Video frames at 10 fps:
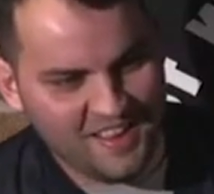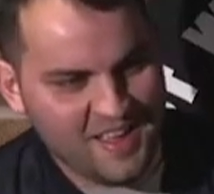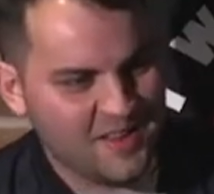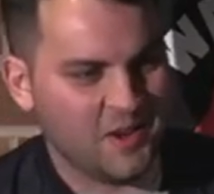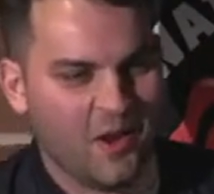
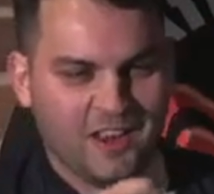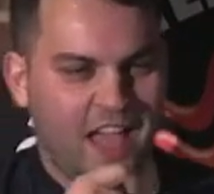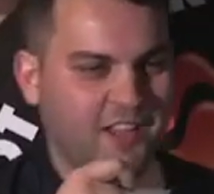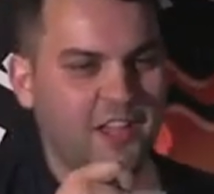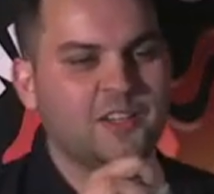Not
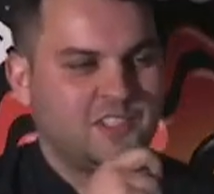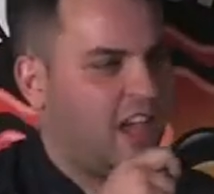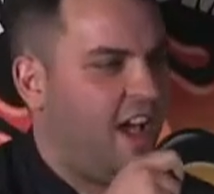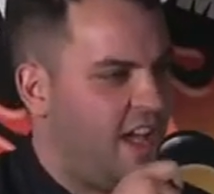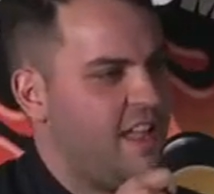like girls
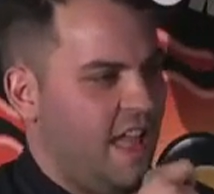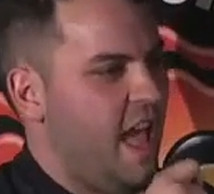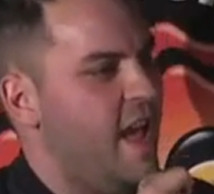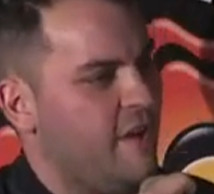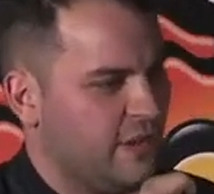die
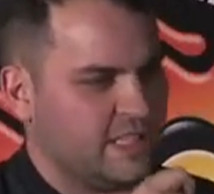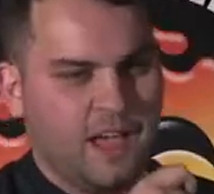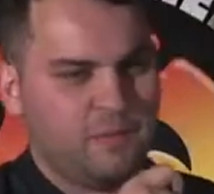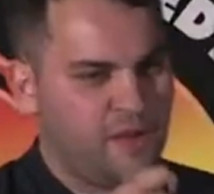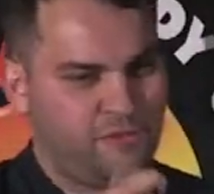every time
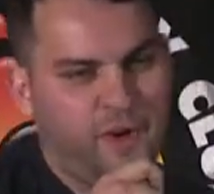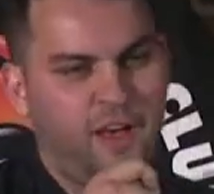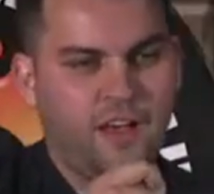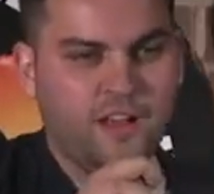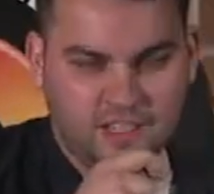I
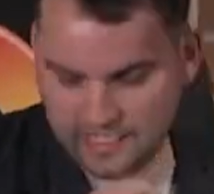fuck.